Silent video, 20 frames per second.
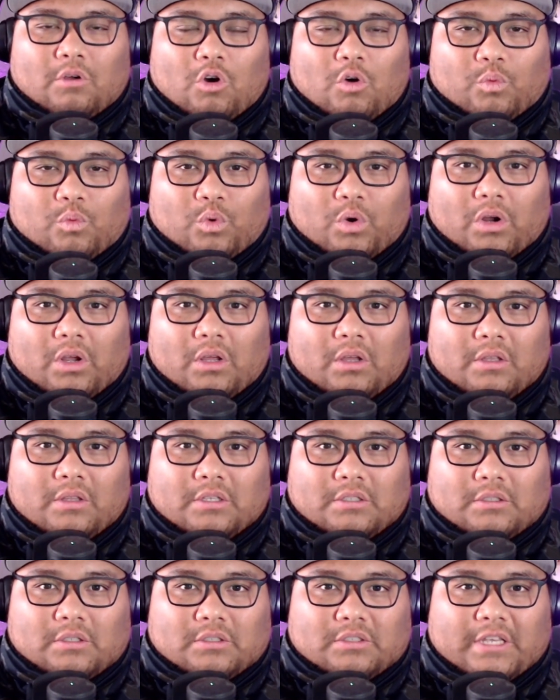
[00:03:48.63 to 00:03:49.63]
Overall,
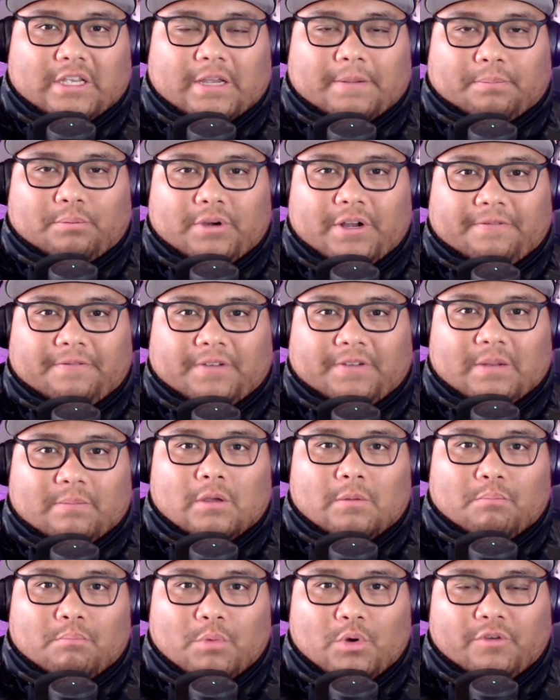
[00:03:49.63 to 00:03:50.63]
this looks like a pretty fun
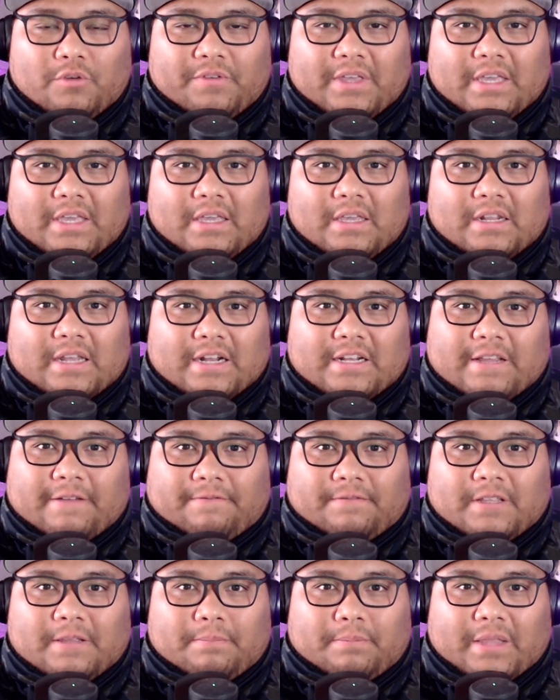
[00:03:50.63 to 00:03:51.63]
movie, and I
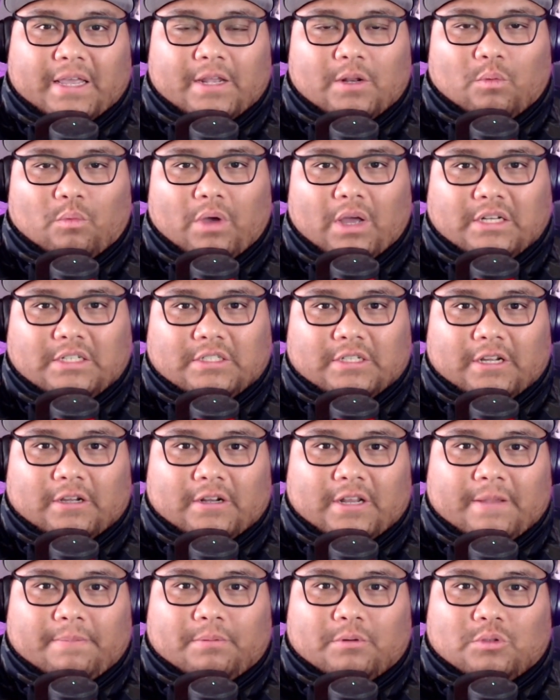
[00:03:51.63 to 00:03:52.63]
definitely plan to watch it
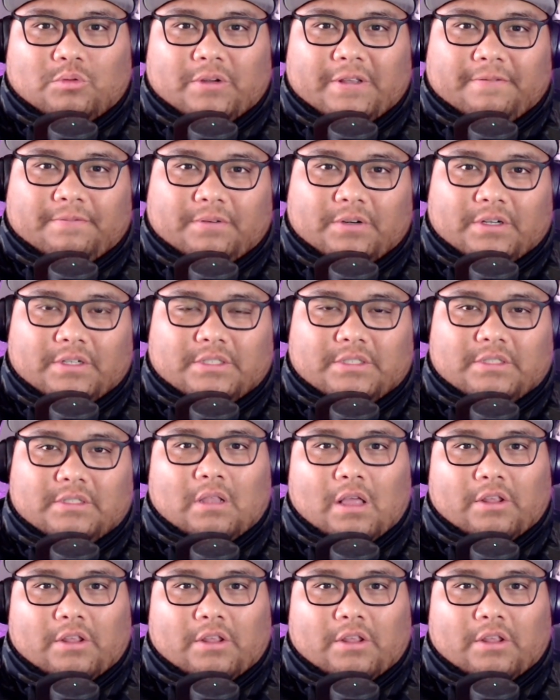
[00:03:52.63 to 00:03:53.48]
on April 21st.